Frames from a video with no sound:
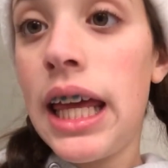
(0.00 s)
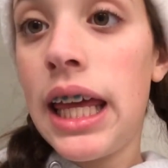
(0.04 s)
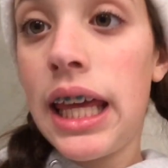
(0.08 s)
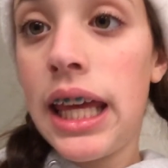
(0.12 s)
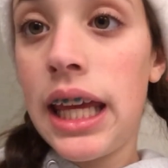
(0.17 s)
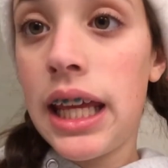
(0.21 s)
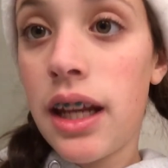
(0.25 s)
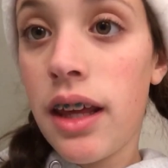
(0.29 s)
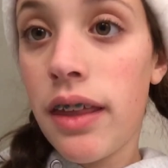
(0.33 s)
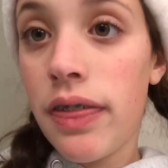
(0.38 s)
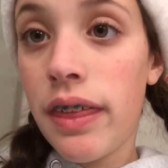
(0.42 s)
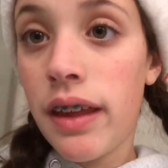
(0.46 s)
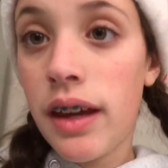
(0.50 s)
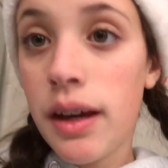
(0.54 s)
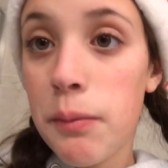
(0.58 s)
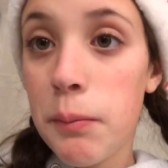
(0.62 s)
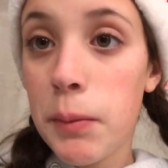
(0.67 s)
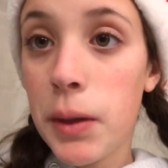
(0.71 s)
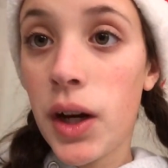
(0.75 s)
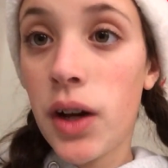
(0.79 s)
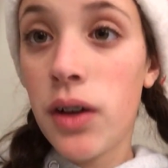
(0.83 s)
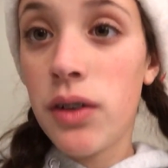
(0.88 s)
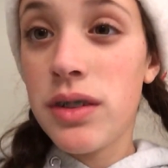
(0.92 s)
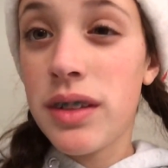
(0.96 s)
and I think I'm
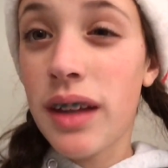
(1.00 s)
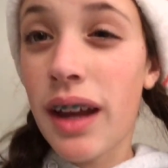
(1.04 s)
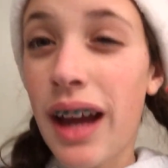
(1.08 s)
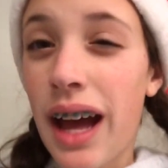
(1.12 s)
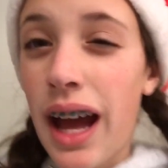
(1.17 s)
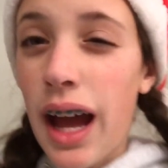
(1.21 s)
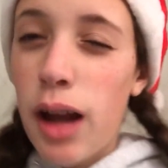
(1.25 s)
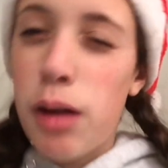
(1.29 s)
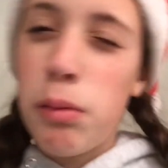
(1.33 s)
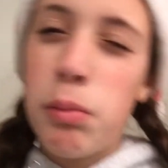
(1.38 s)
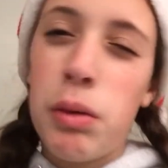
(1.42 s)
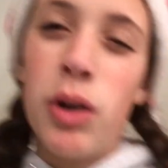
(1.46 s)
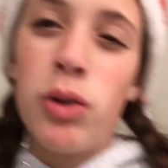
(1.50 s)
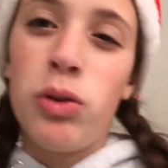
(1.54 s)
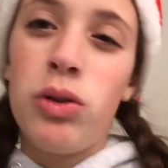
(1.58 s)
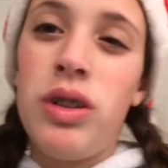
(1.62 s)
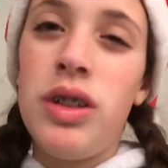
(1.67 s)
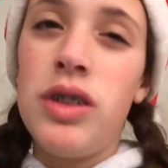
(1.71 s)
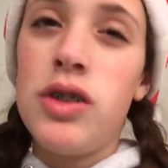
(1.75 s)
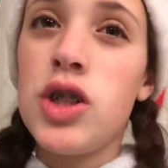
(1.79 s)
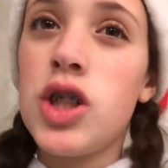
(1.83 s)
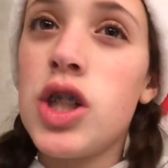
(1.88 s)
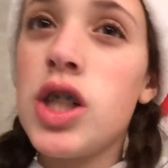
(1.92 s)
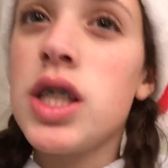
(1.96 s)
going to go say hi to my old
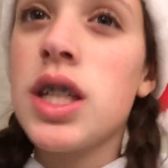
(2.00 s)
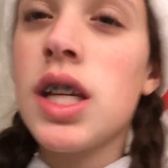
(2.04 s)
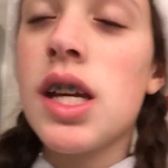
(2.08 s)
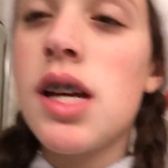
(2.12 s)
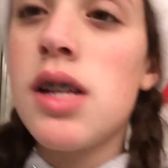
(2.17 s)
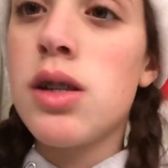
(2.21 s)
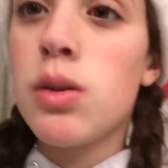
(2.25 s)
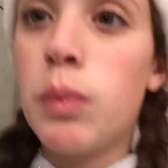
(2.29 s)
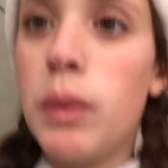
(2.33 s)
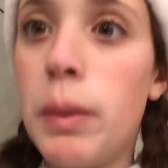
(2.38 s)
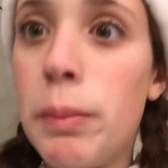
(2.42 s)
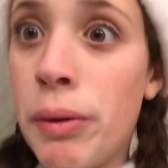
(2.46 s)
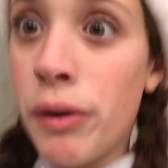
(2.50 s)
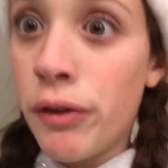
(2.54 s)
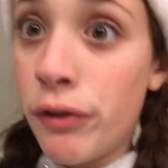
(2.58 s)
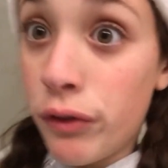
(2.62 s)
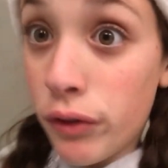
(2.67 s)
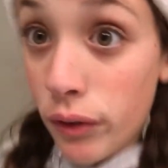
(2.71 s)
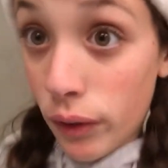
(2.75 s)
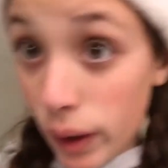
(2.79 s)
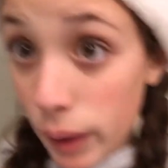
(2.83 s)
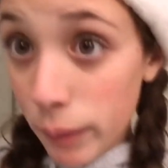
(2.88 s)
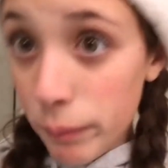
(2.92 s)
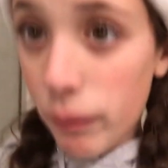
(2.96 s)
teachers because we
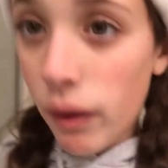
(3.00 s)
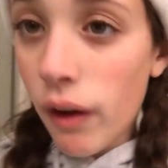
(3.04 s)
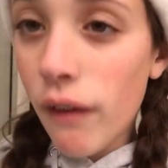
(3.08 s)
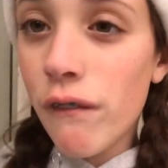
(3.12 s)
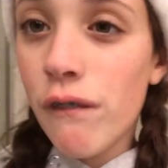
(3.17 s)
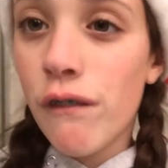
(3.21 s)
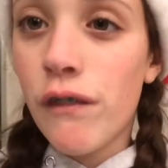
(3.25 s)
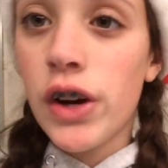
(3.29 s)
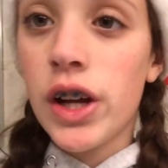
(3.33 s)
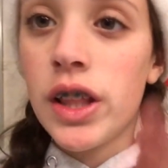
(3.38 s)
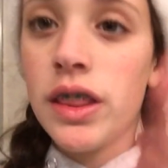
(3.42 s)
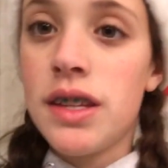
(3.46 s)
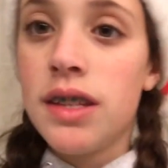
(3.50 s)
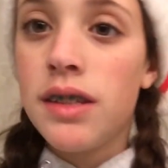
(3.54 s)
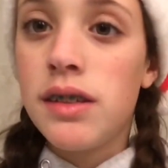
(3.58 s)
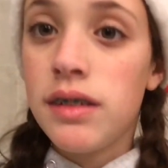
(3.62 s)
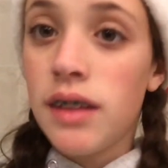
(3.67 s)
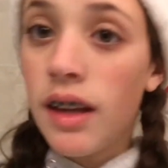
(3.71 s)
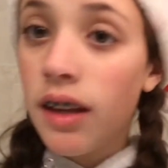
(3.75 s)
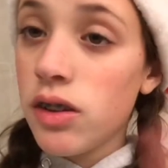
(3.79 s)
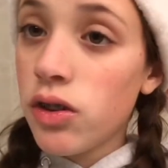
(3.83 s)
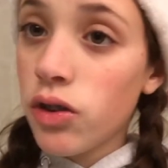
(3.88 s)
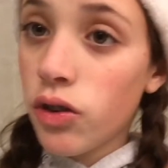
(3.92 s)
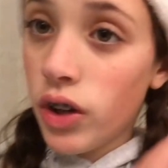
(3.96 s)
performed for the
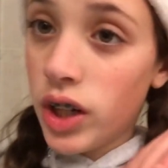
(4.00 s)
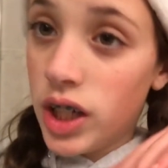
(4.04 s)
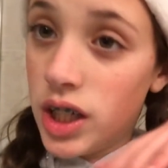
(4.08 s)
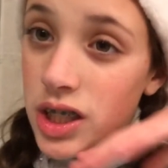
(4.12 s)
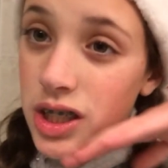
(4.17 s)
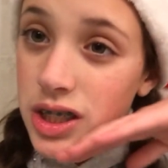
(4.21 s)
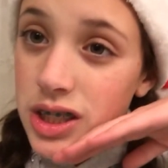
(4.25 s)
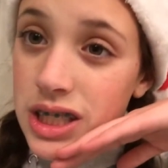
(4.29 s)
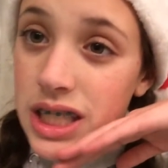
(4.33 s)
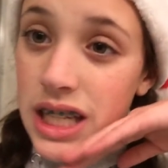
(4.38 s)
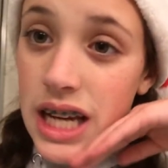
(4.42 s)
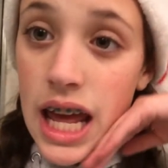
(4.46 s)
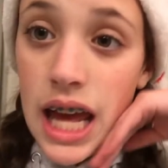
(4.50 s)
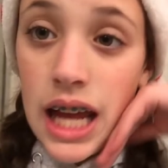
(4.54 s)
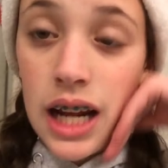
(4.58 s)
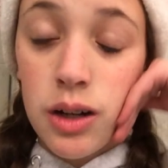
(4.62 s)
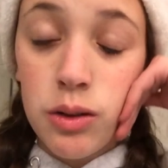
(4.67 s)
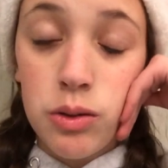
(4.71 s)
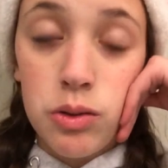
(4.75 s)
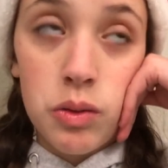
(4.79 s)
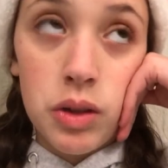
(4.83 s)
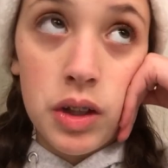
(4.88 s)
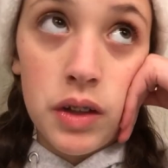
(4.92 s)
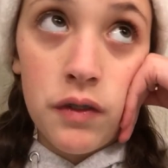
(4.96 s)
sixth graders today, and
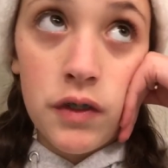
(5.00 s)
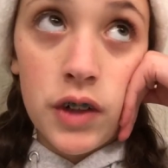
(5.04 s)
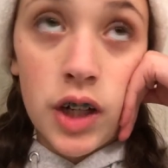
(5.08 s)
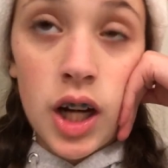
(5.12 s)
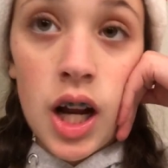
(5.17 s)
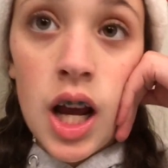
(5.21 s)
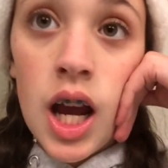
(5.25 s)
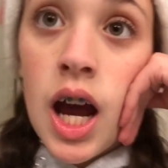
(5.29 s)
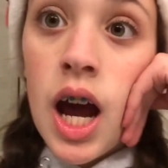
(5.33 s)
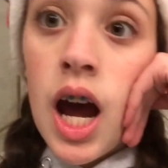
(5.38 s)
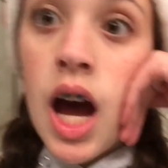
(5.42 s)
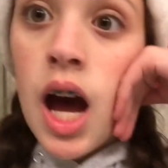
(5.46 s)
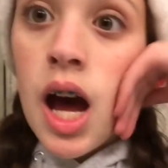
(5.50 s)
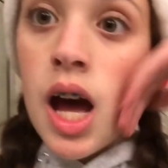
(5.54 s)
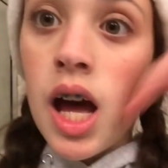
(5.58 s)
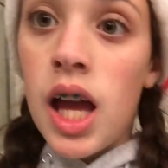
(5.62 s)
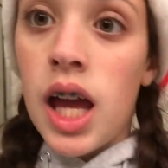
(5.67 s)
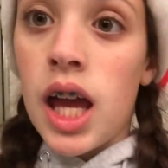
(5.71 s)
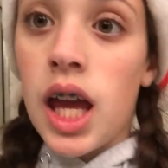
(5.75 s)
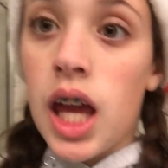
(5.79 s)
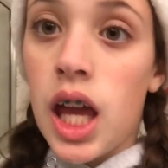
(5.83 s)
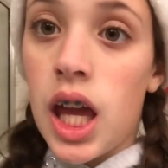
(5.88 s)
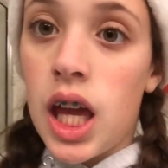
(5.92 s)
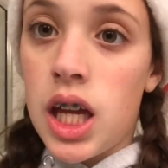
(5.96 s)
it was really fun.
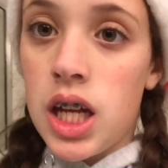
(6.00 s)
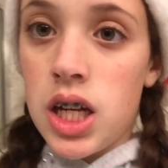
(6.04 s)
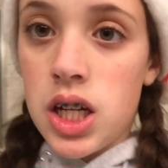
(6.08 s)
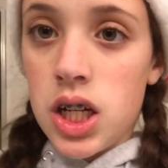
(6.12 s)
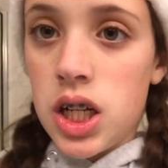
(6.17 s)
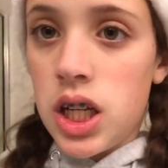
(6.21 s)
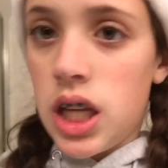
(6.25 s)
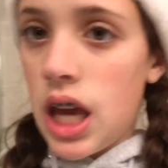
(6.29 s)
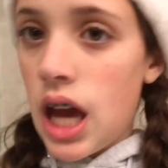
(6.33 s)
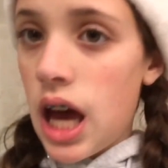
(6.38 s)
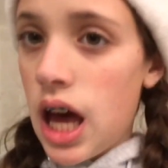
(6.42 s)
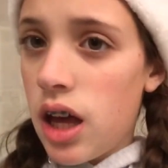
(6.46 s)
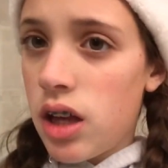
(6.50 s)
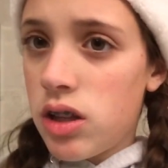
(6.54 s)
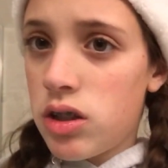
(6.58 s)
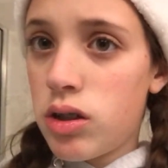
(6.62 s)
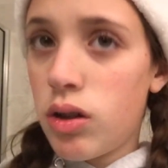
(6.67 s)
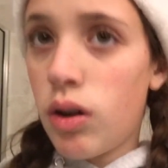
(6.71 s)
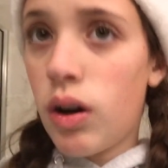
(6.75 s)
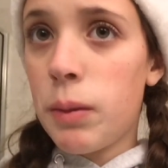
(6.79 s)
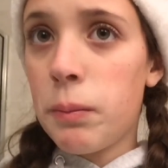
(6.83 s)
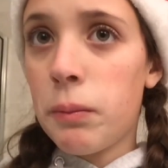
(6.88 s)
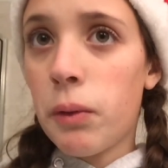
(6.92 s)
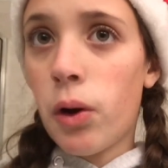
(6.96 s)
And yeah,
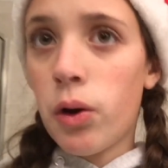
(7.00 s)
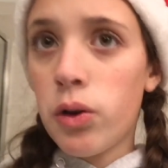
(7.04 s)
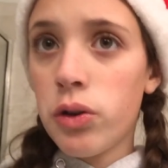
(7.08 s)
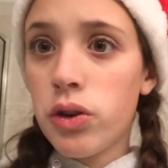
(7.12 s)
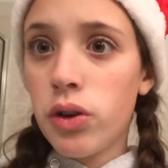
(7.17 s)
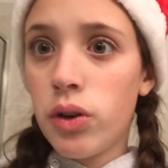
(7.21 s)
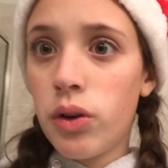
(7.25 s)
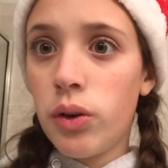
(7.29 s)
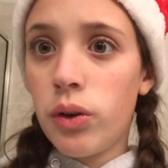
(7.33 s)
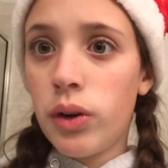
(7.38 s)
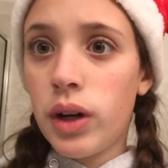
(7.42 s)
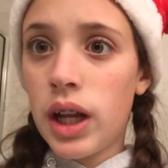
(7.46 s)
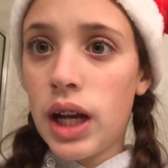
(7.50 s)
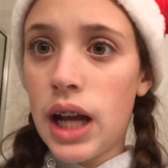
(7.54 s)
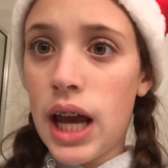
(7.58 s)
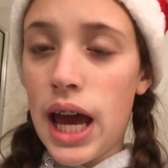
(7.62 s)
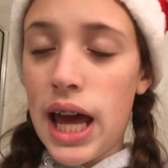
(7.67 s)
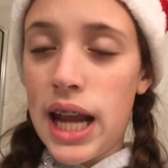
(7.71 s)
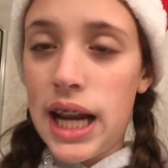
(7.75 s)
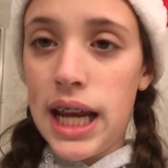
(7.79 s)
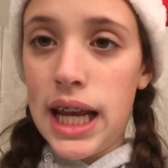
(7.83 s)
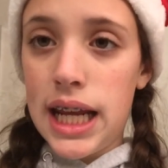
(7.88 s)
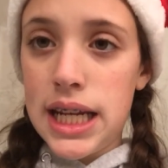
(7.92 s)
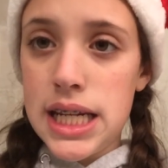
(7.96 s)
so I'm also going to
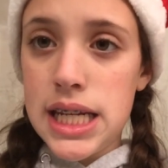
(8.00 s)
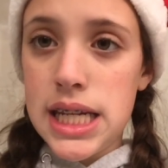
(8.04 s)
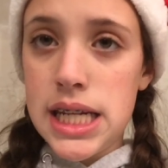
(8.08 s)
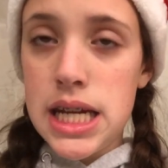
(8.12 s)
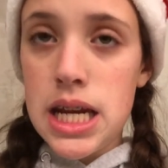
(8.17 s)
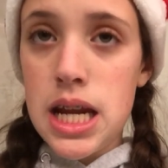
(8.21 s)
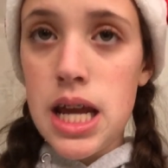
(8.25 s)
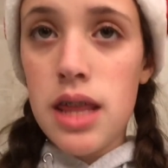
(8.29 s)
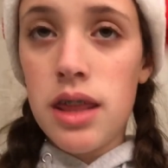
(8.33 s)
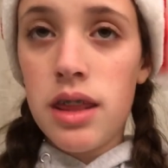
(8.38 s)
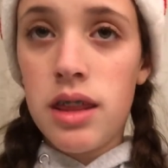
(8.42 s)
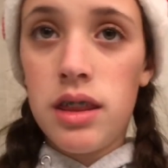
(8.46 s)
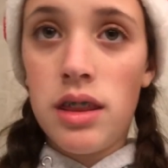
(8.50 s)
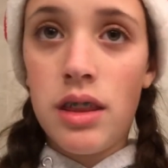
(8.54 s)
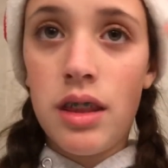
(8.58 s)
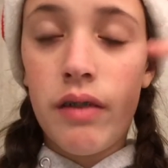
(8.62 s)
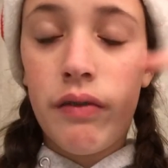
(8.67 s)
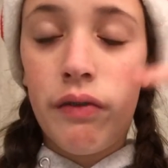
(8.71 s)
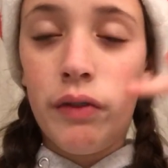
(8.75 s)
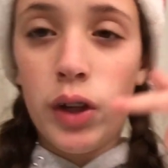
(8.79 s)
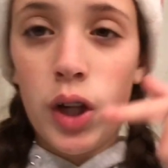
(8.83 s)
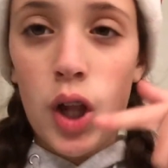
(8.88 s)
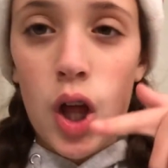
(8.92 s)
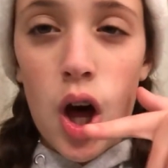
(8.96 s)
edit
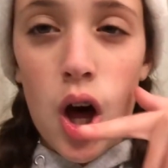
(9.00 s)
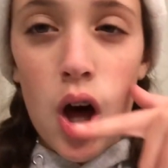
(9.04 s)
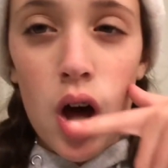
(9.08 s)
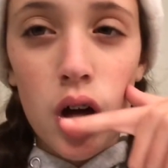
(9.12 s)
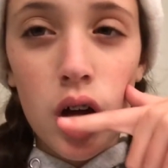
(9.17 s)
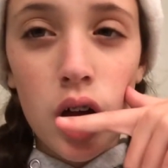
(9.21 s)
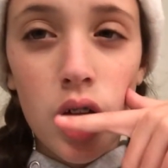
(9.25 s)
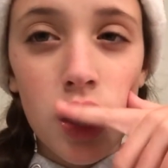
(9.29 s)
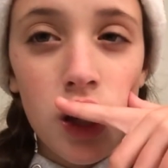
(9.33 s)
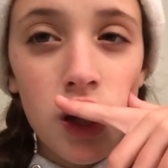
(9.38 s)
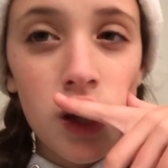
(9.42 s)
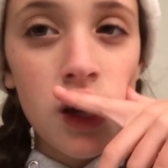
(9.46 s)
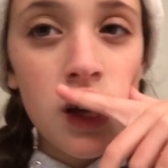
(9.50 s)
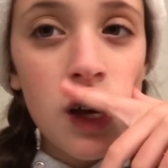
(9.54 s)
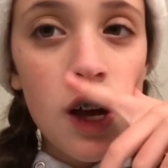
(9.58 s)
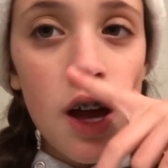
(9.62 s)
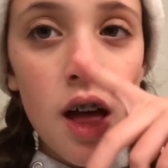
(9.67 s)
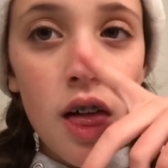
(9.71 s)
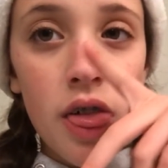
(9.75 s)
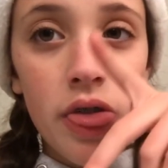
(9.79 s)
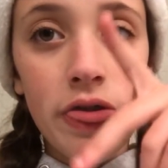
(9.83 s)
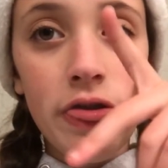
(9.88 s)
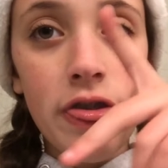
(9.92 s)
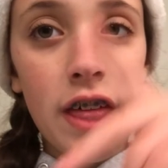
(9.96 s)
the vlog
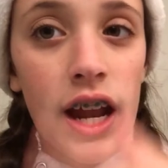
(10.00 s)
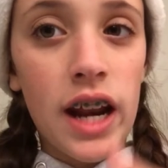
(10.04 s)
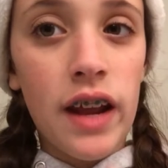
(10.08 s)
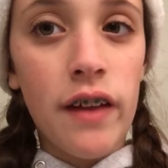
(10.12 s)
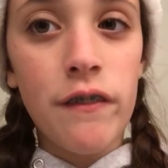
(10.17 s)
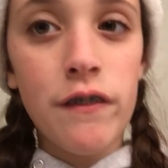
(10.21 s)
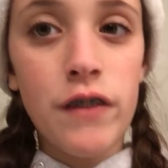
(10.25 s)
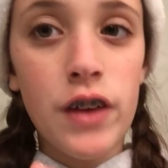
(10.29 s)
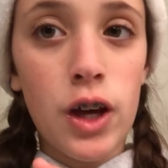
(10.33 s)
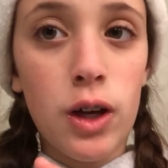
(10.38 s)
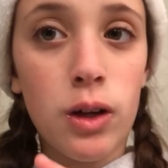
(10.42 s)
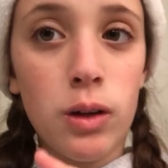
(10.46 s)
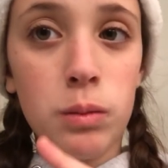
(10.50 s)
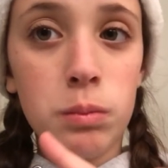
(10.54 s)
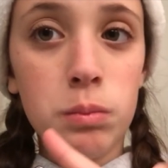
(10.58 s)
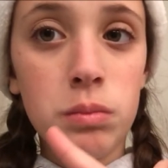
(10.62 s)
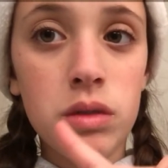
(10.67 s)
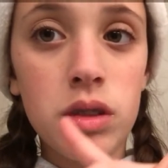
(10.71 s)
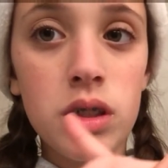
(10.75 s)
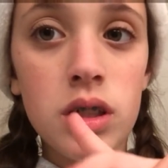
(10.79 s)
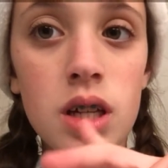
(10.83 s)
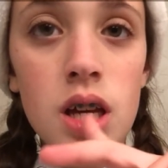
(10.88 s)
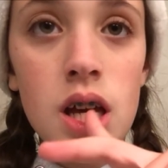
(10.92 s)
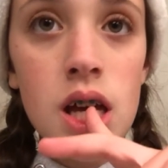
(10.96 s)
that I
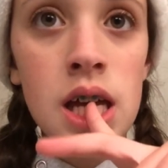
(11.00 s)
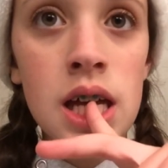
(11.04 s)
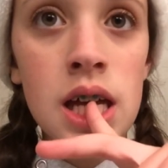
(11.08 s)
filmed